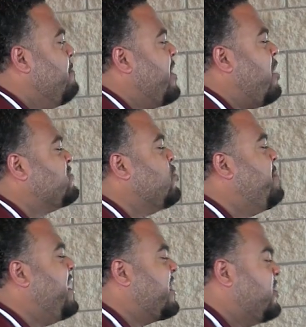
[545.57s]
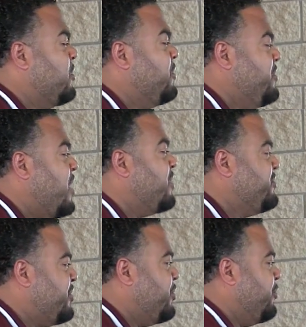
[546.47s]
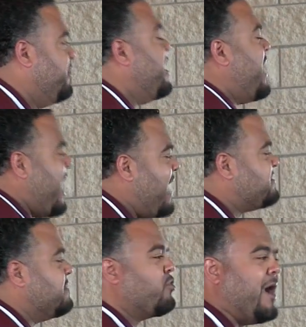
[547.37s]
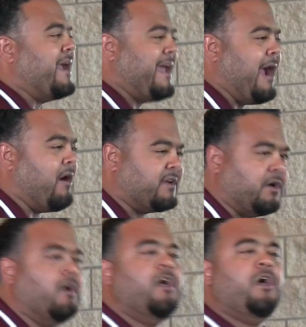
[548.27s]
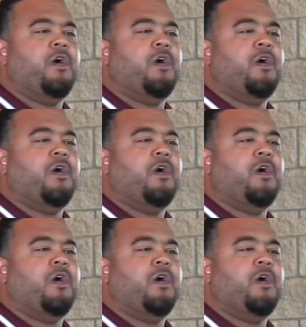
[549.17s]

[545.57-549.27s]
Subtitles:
but also be a good young dude. Have some great character.